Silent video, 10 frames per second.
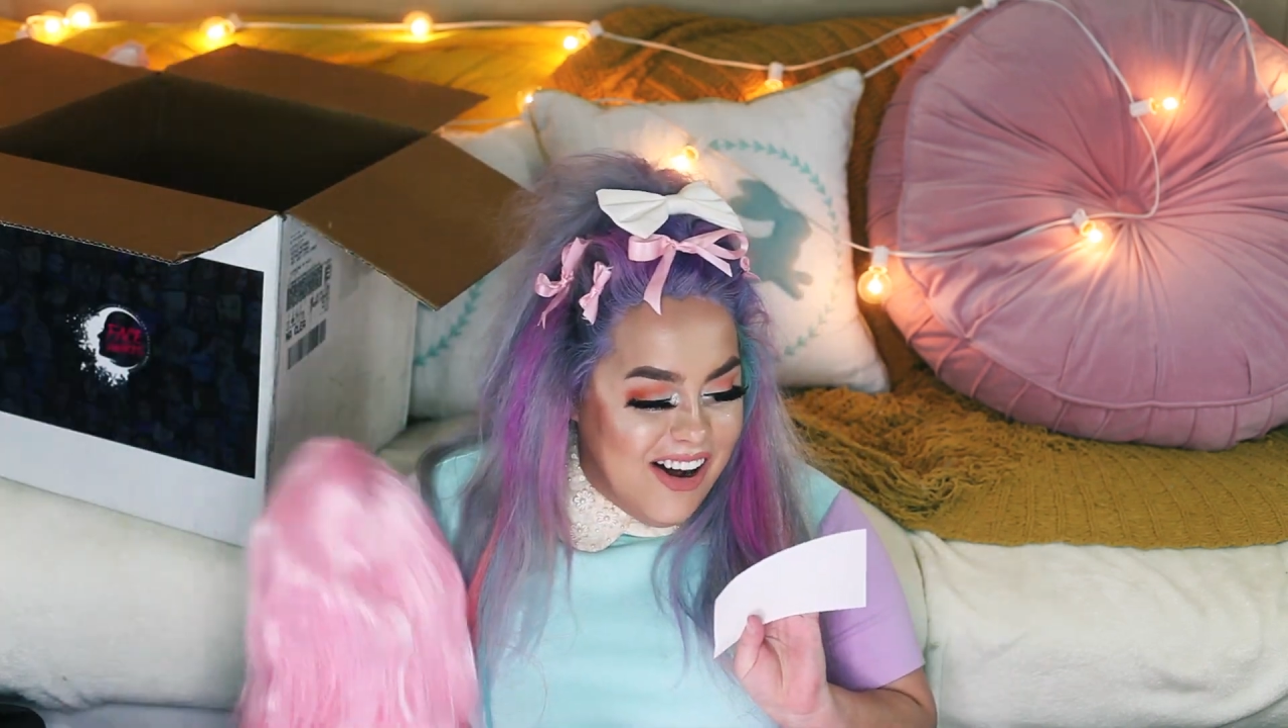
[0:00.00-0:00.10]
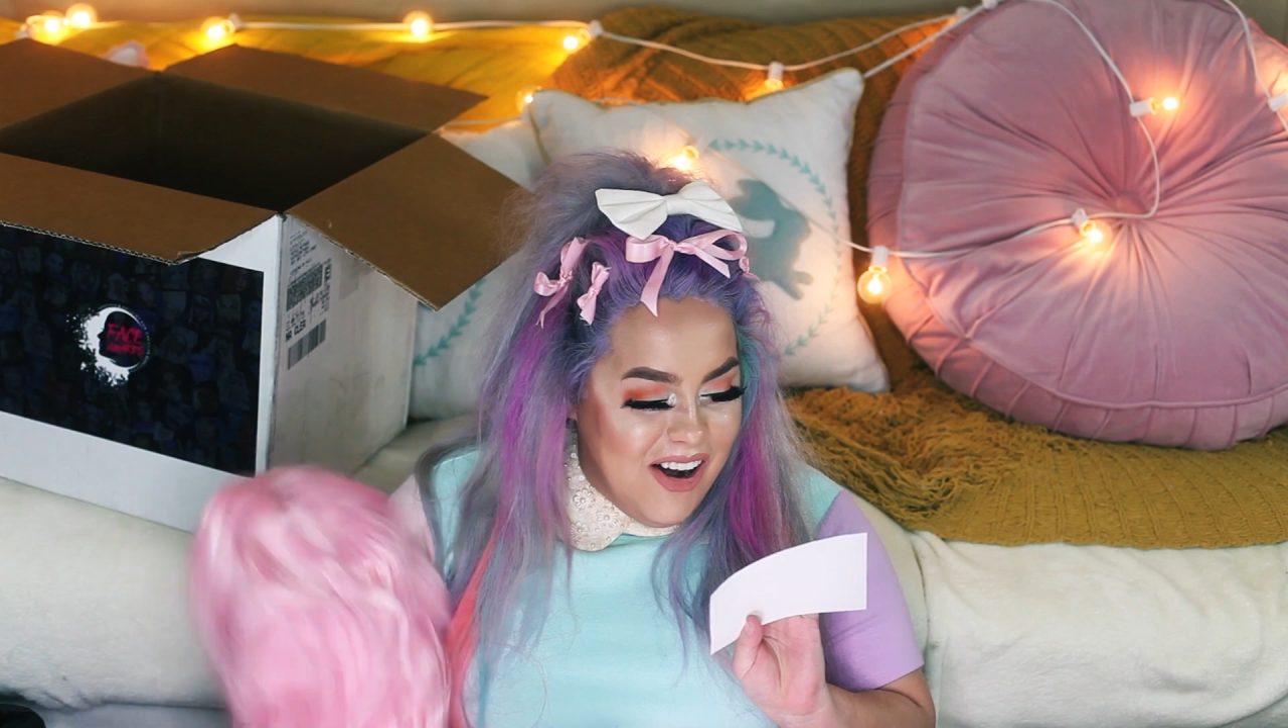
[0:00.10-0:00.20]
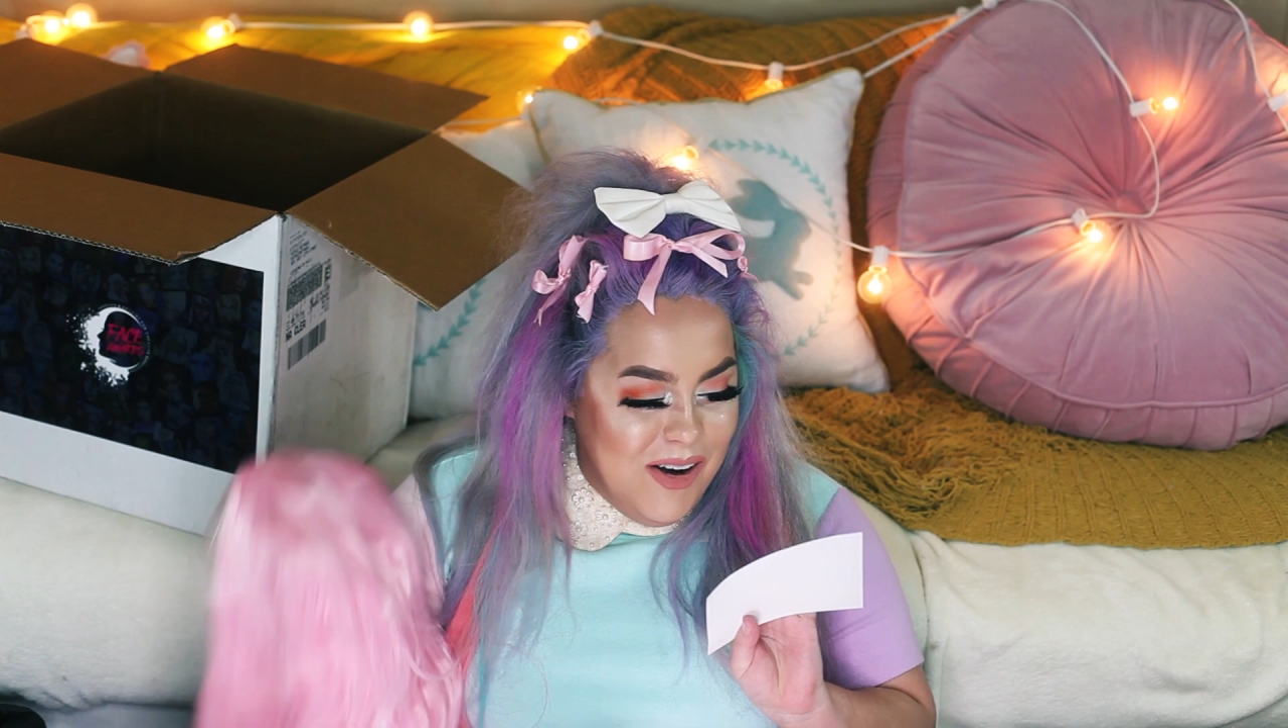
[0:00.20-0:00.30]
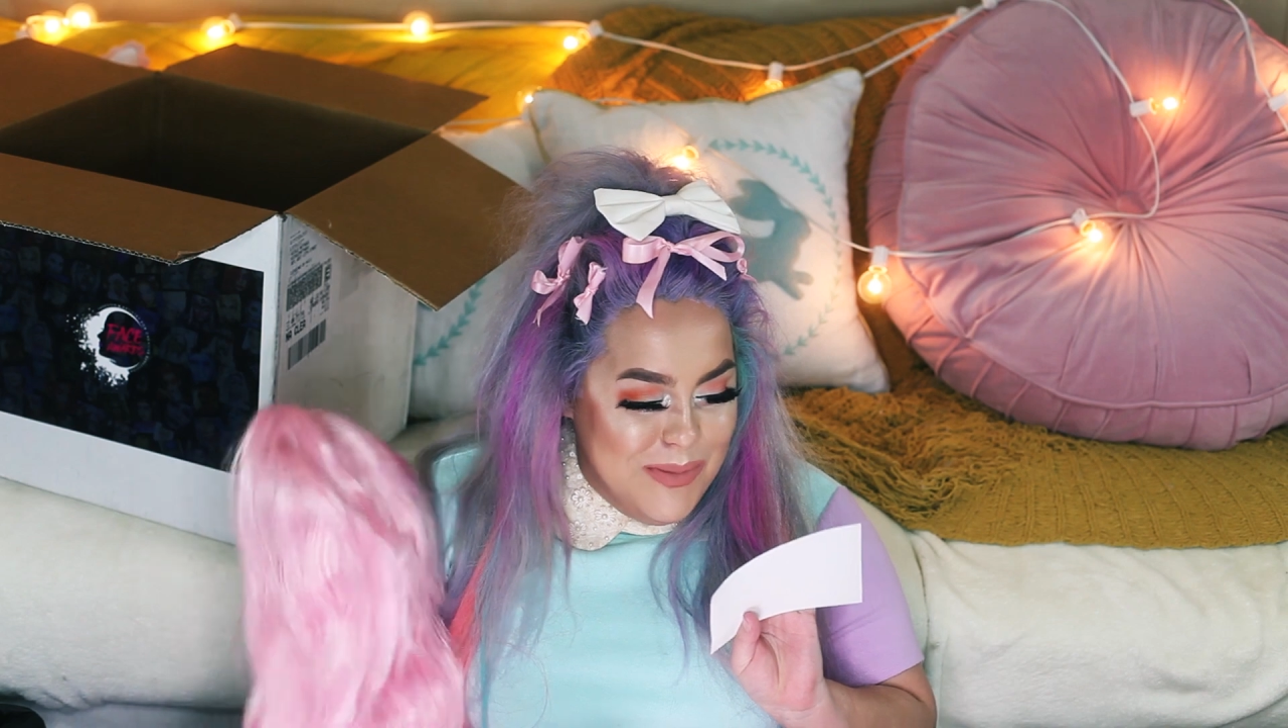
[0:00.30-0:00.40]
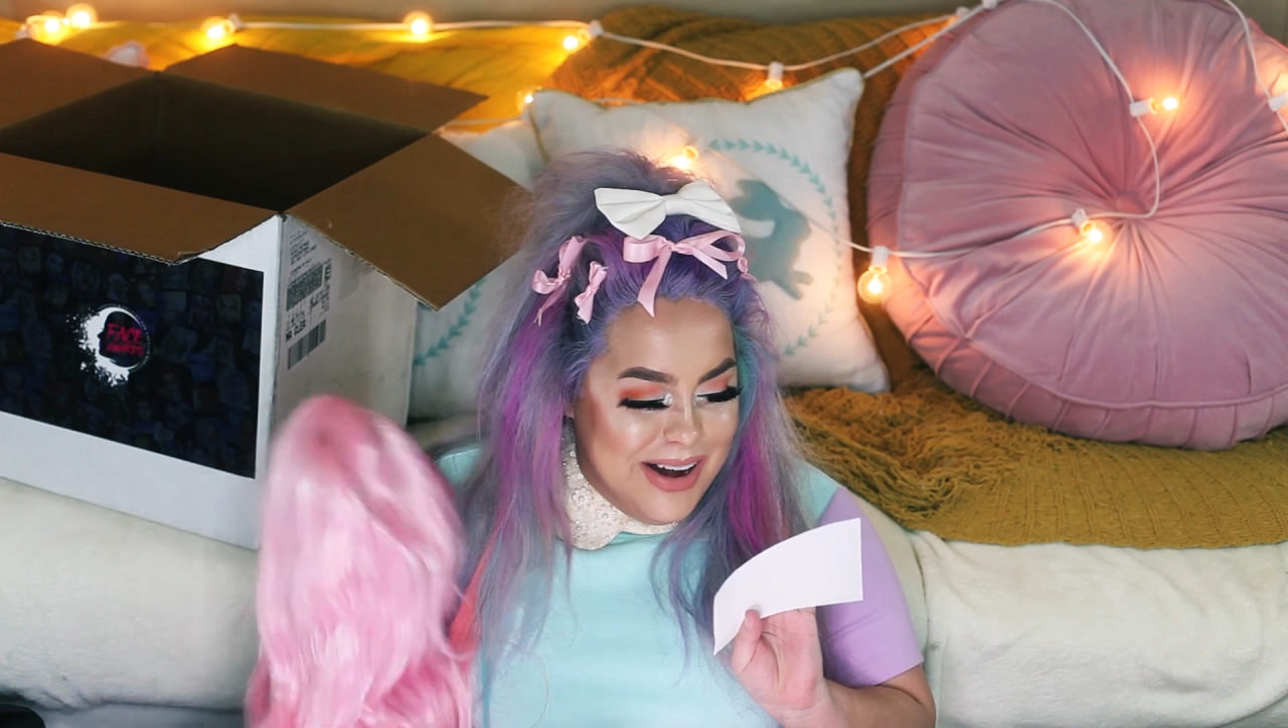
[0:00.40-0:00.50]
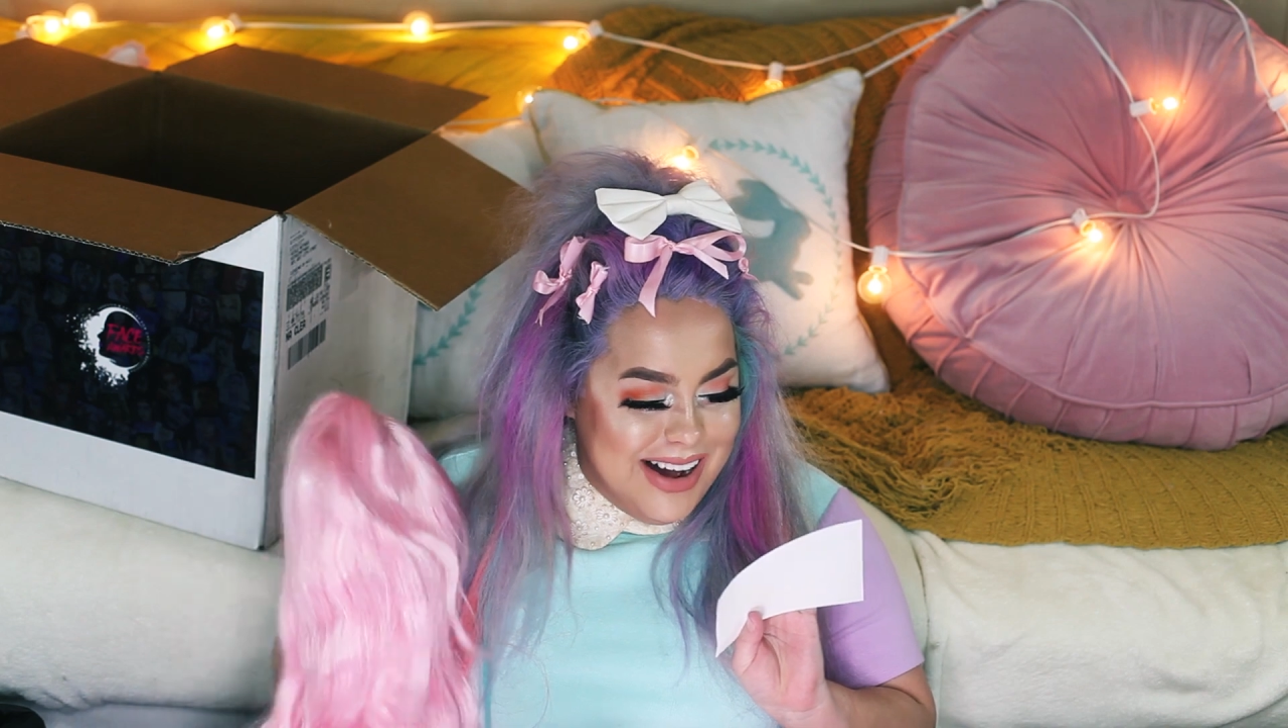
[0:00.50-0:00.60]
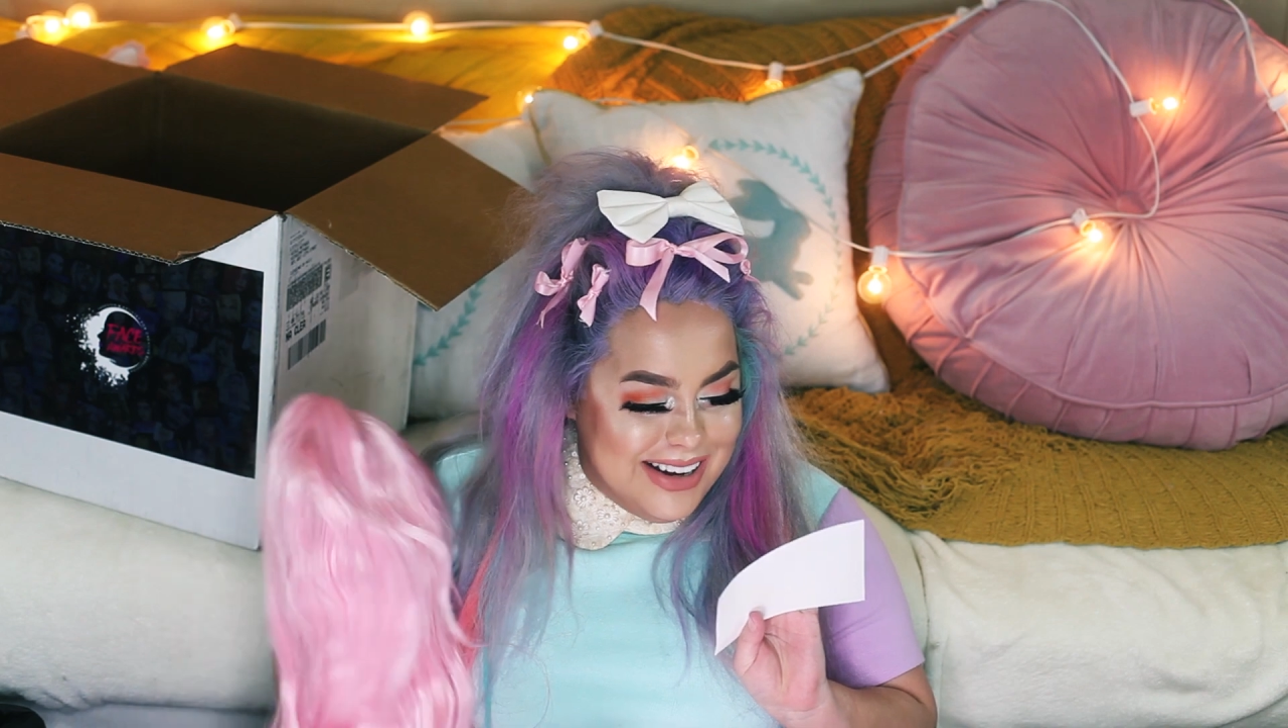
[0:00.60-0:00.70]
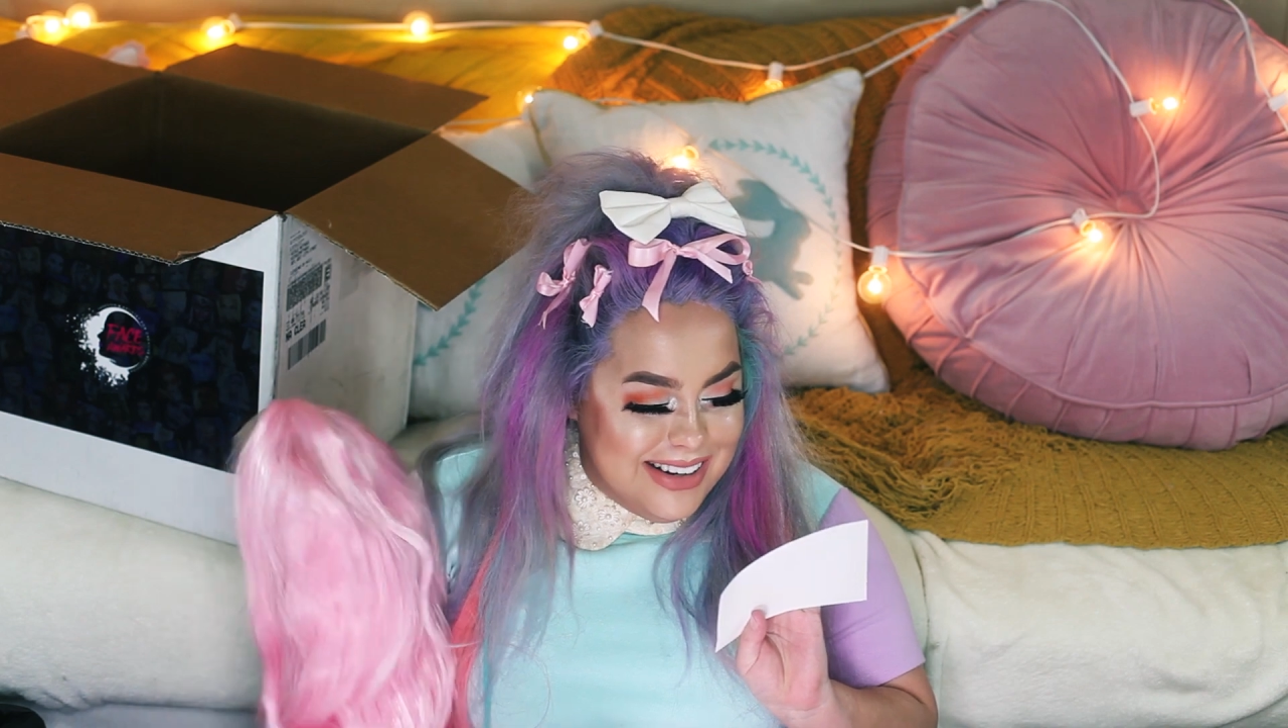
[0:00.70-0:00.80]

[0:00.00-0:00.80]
Oh, my